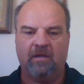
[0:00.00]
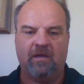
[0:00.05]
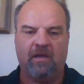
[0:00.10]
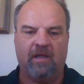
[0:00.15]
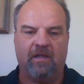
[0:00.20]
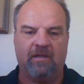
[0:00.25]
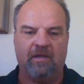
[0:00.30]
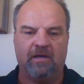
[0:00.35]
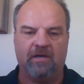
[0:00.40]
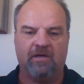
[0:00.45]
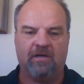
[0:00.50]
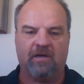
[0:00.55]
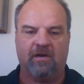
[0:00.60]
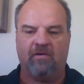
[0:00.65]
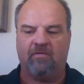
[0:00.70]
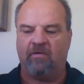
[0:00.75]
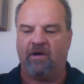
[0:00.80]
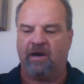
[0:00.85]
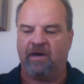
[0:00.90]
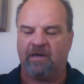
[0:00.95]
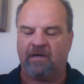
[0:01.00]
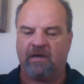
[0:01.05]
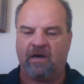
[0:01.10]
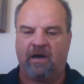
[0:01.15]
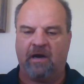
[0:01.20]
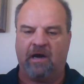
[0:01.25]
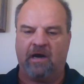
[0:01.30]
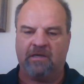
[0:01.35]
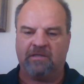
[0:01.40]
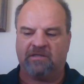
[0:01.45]
and then you're going to write
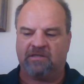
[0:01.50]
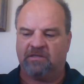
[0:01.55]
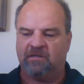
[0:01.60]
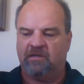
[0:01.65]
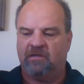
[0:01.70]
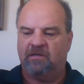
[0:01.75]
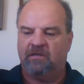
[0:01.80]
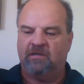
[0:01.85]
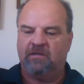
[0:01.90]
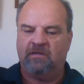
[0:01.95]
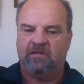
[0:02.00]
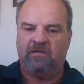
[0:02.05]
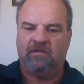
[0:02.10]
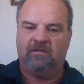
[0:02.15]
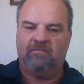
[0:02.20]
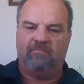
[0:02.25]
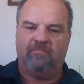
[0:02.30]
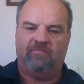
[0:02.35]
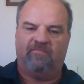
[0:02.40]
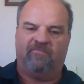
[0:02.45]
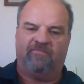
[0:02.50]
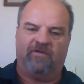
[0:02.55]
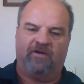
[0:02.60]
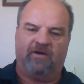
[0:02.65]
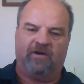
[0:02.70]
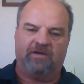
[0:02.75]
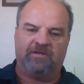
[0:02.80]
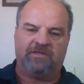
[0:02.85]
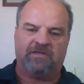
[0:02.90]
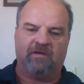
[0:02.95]
cost.
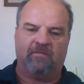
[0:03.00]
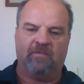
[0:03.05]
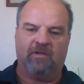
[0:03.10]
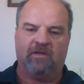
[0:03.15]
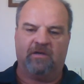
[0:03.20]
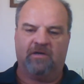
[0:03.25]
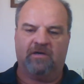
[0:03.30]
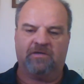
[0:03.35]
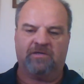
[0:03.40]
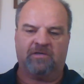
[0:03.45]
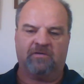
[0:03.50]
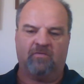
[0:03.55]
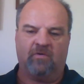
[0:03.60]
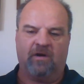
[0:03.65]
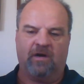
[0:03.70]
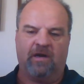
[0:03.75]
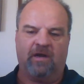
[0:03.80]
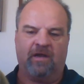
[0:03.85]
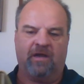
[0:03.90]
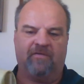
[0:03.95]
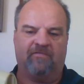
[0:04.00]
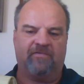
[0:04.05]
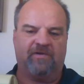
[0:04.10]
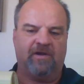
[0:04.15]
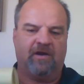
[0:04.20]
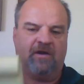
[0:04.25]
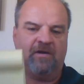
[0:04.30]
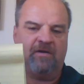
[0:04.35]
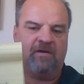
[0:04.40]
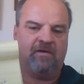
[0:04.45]
Very similar to what I have
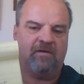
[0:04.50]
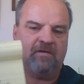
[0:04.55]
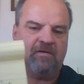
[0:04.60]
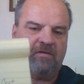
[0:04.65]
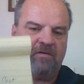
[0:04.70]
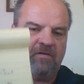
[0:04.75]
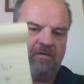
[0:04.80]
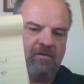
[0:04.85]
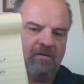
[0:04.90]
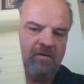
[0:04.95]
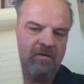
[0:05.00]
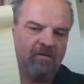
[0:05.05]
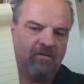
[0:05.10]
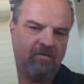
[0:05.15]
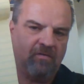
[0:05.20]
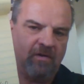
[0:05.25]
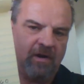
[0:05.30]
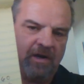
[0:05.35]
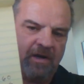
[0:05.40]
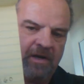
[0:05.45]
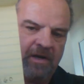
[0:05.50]
done right